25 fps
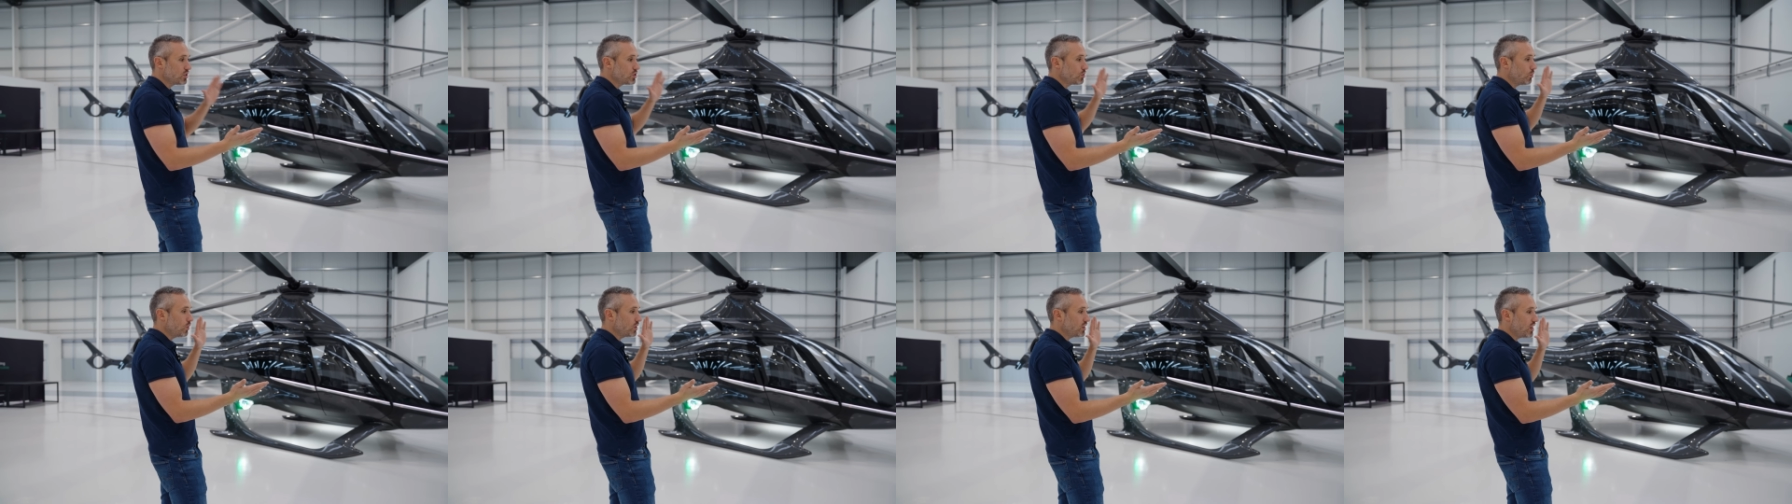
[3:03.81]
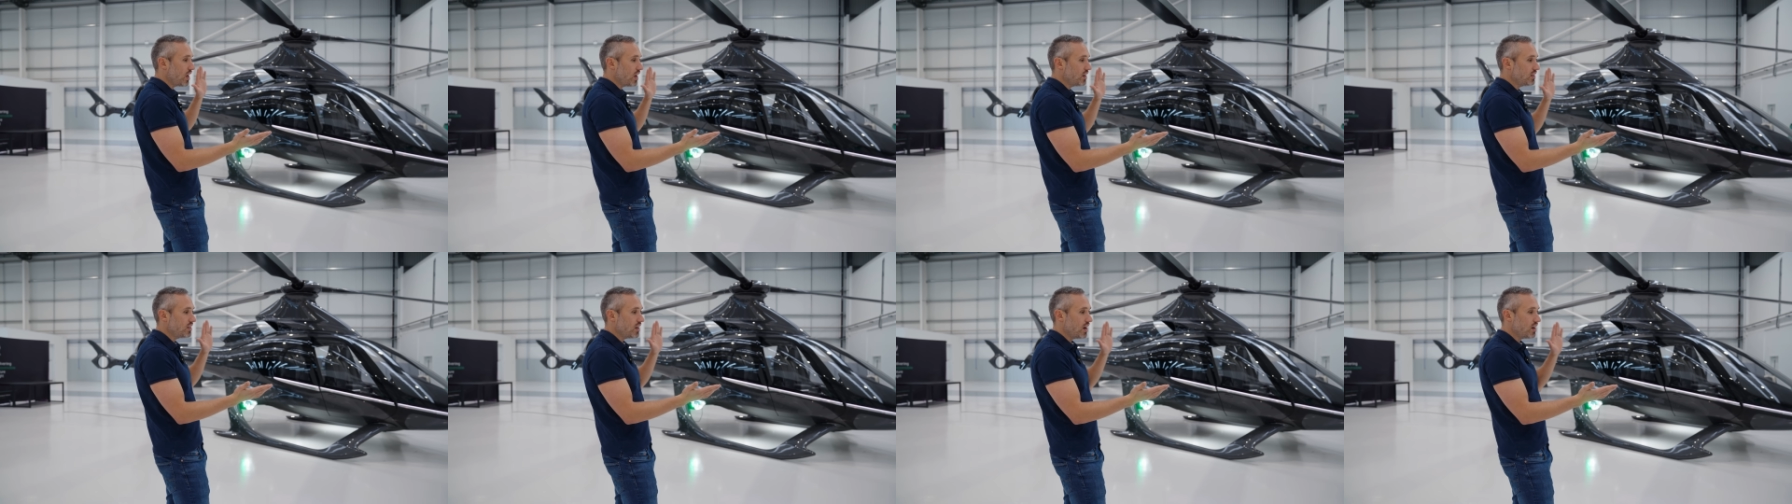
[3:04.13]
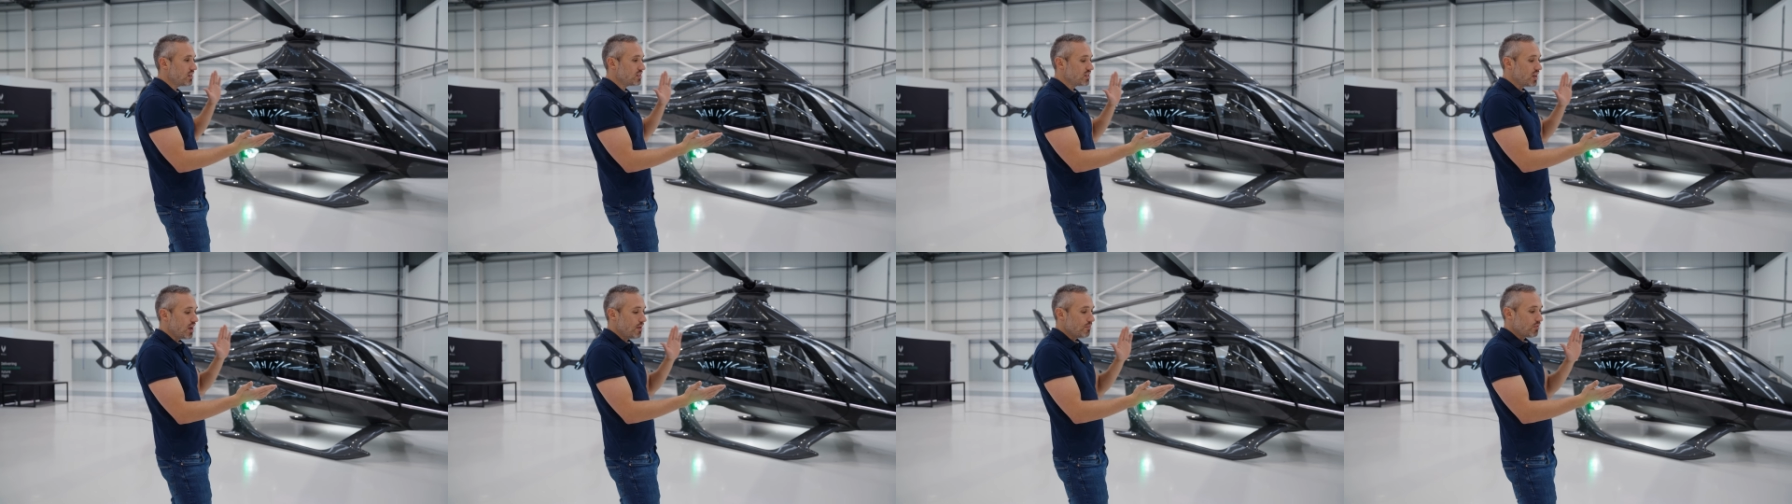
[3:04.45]
So what that
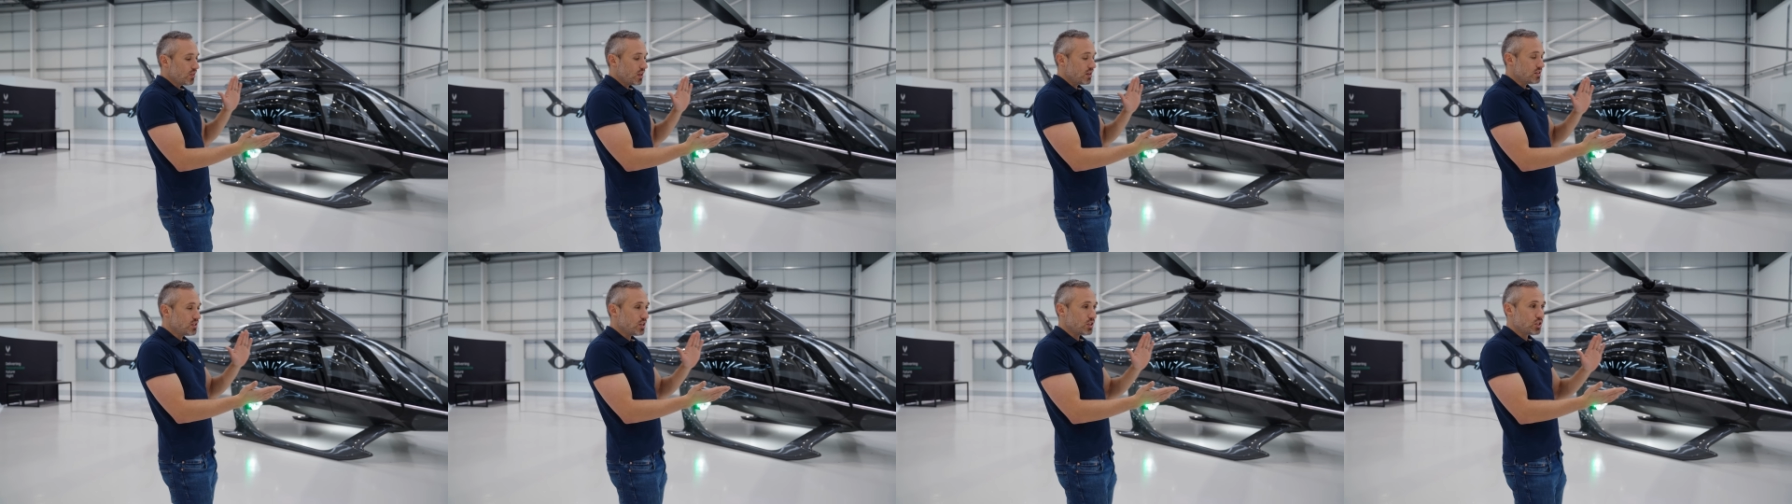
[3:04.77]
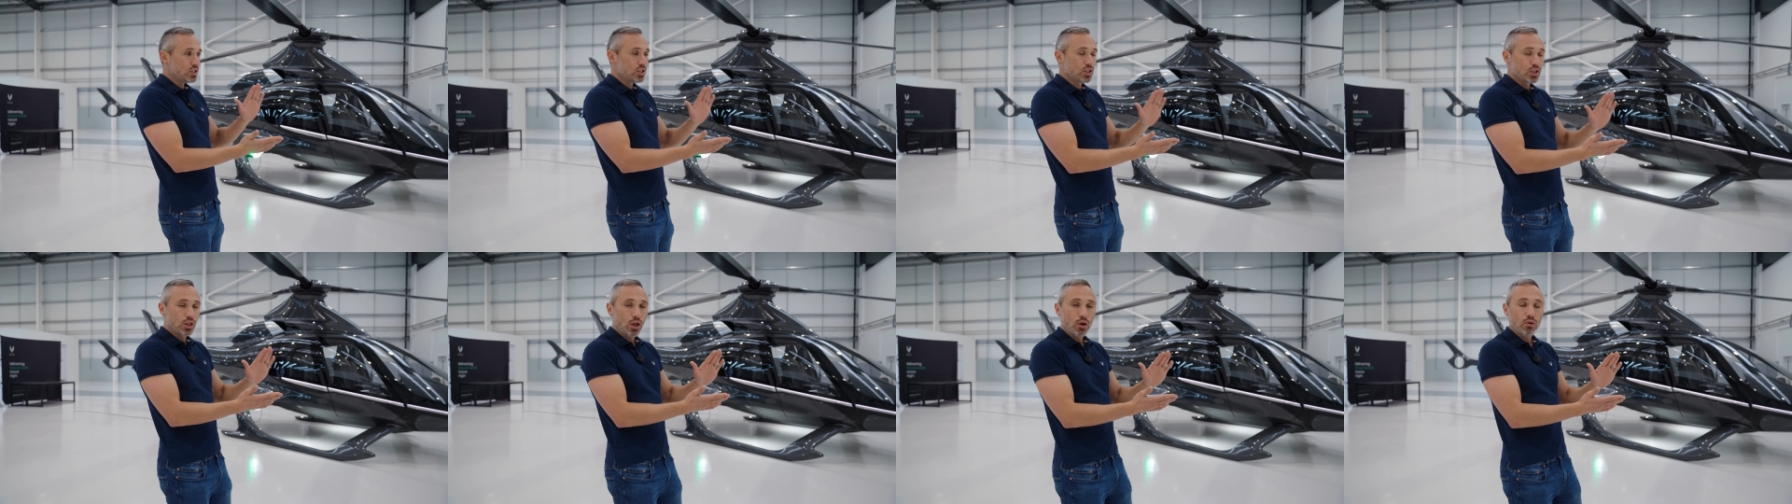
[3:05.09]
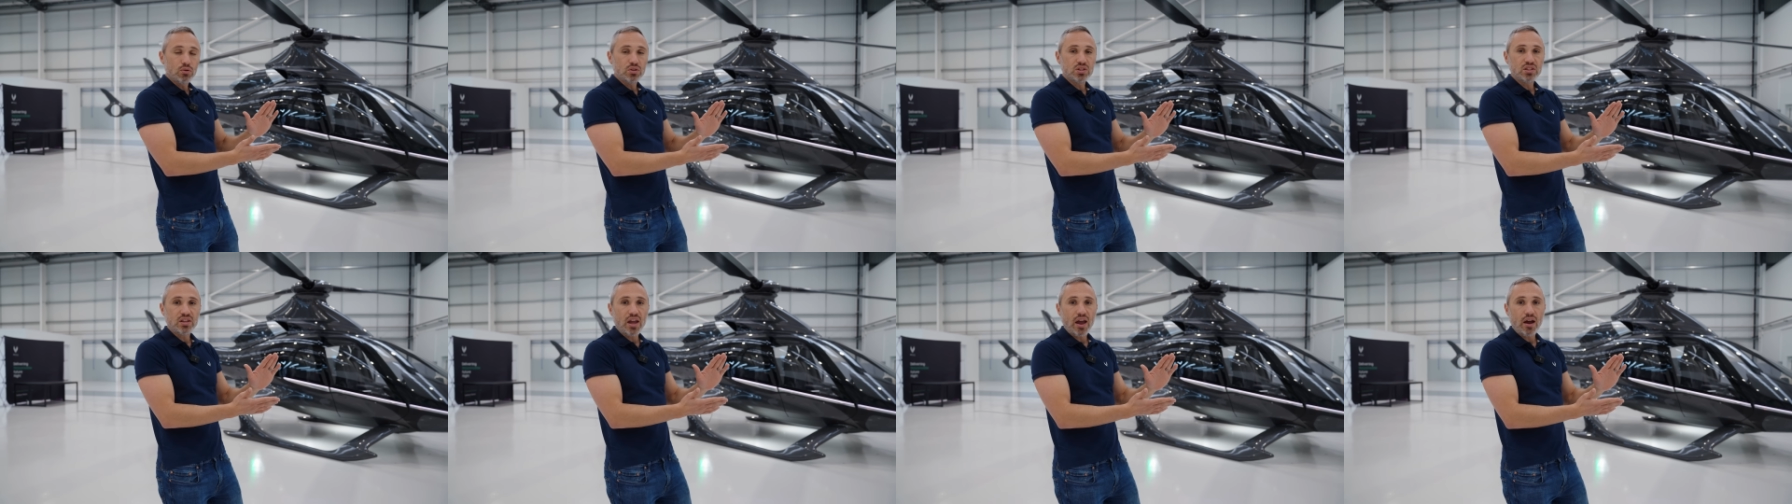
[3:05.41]
does is it
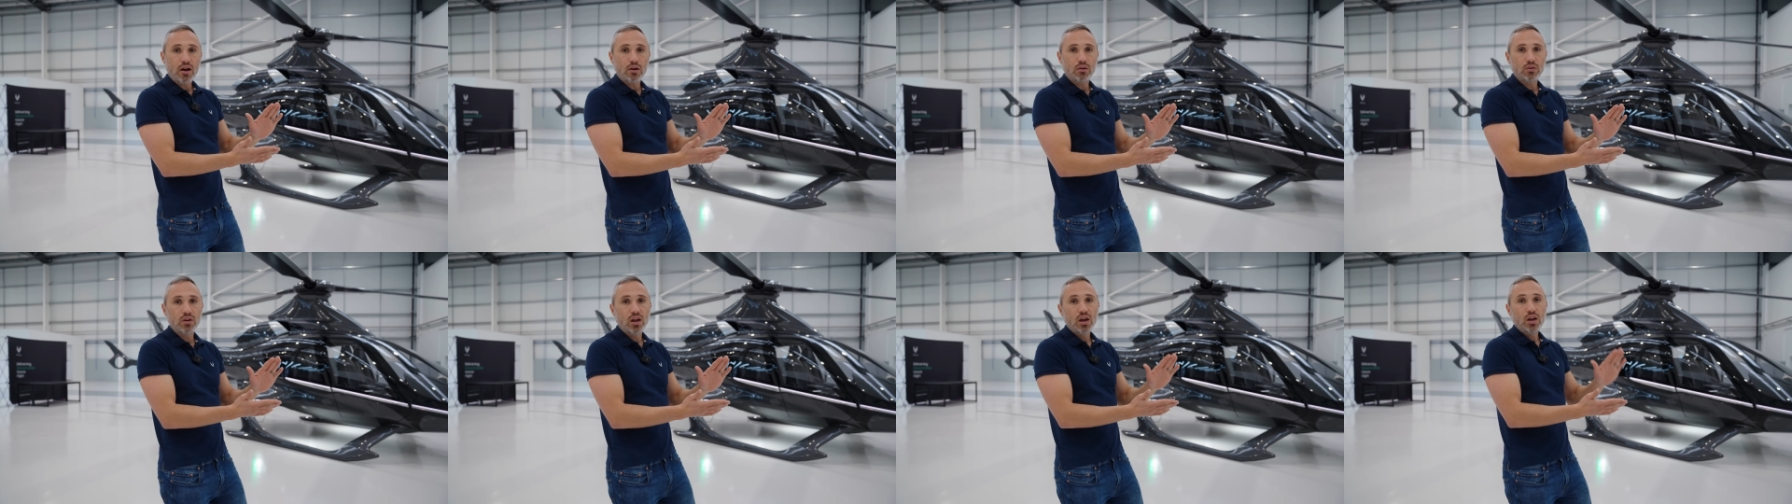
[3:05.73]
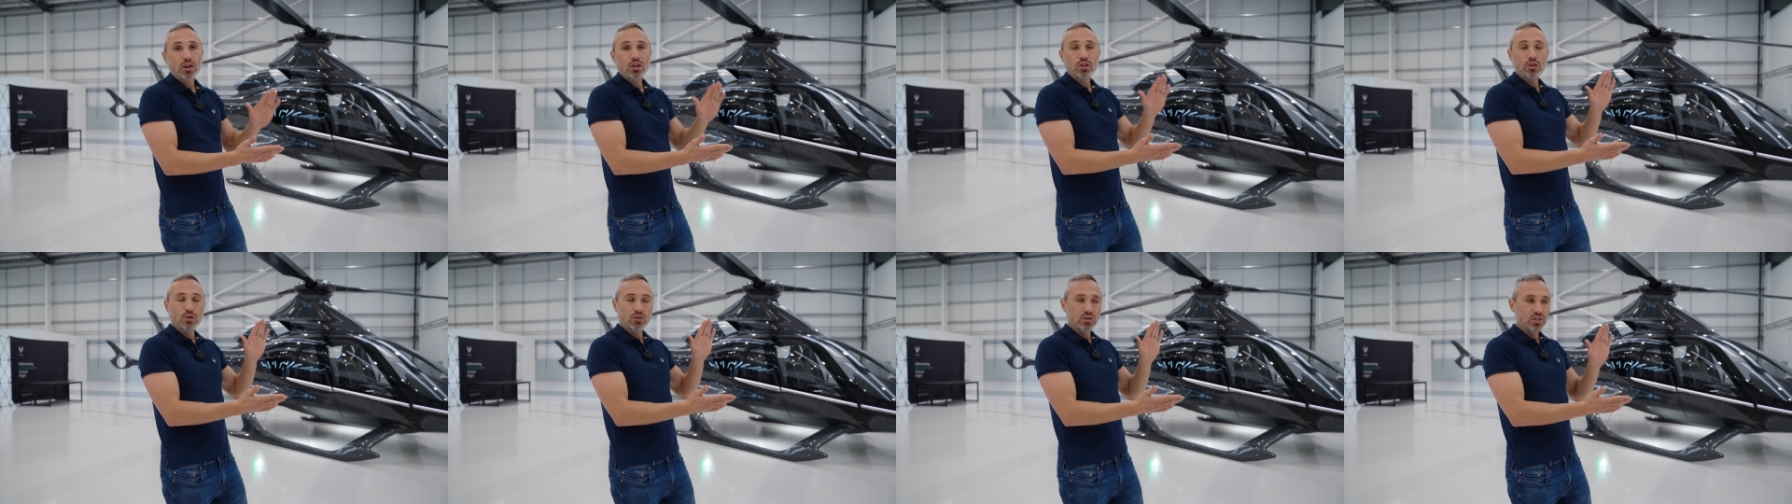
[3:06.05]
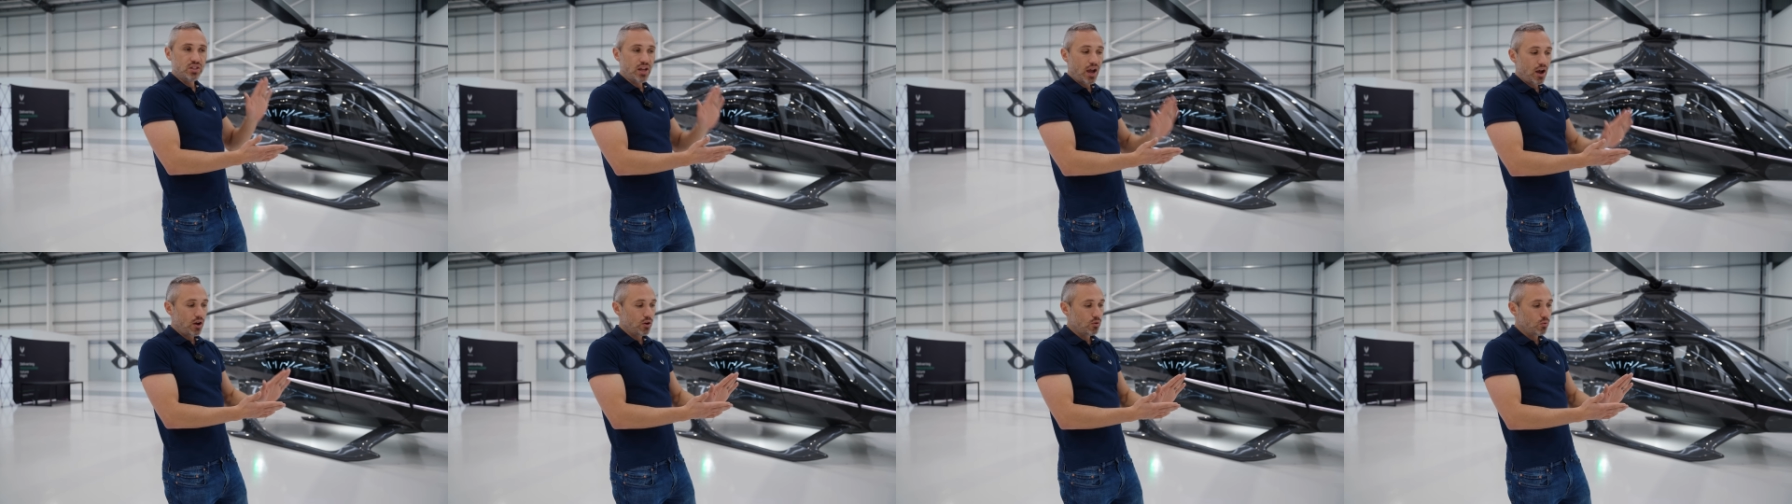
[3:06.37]
slows down your
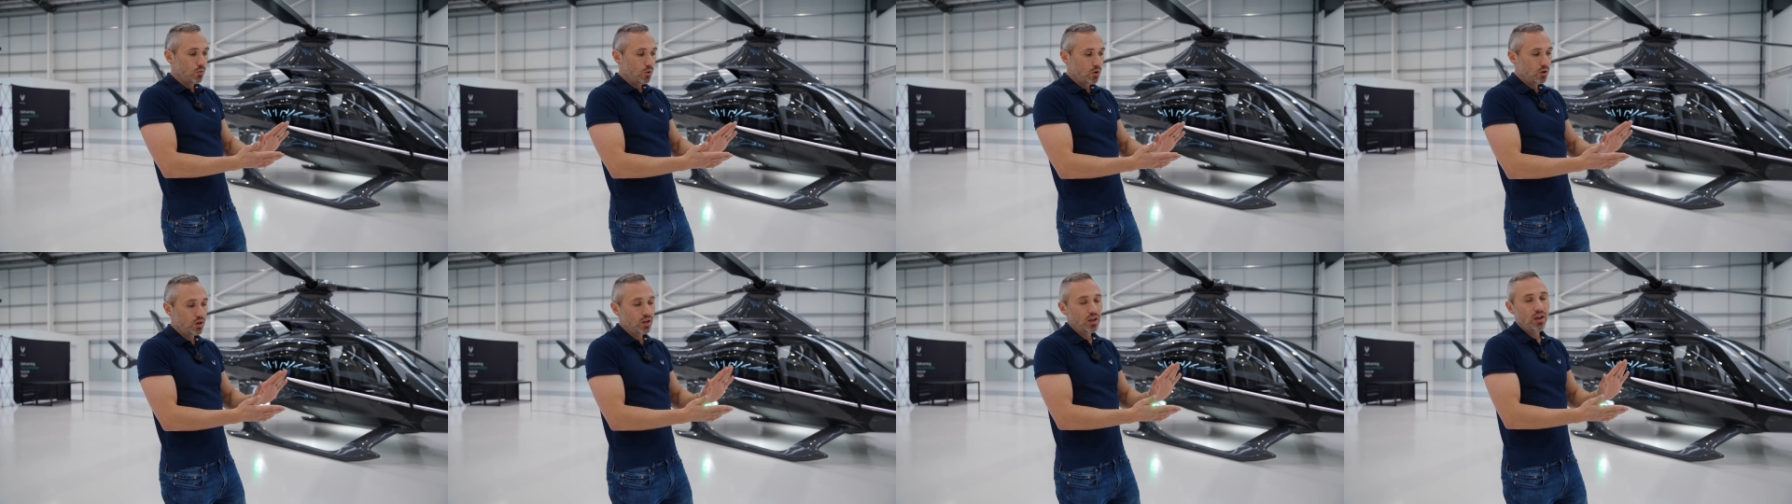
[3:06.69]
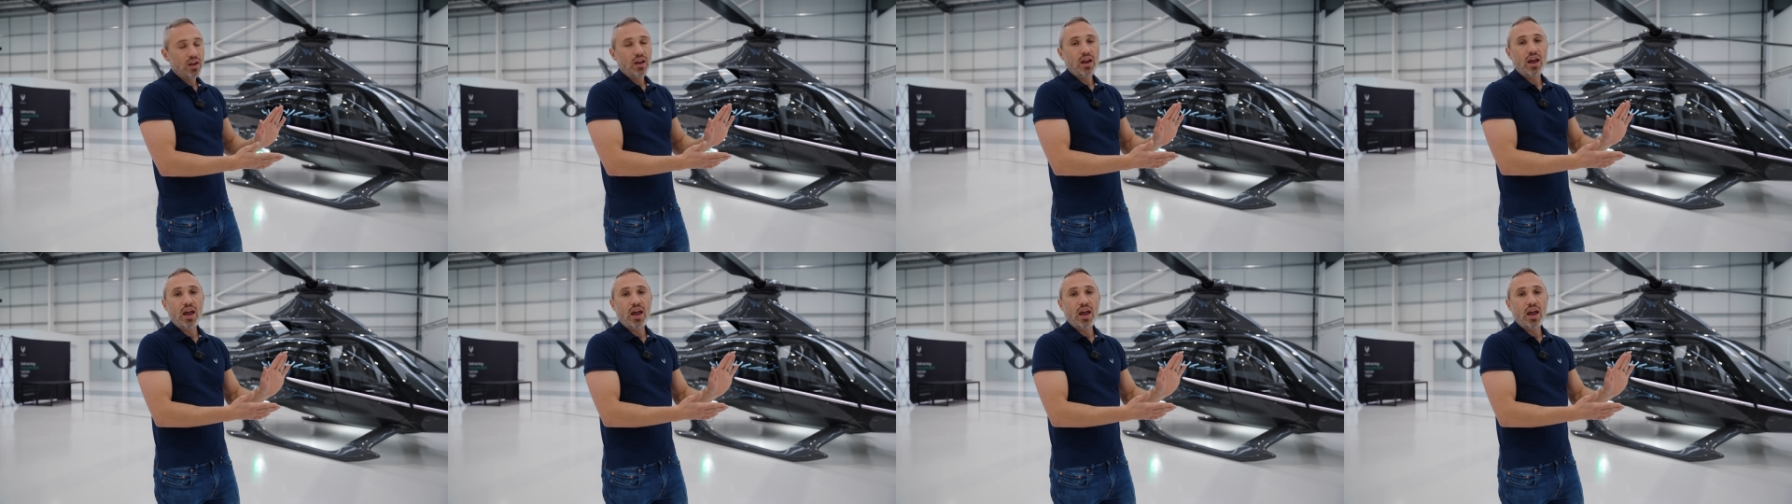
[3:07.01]
downward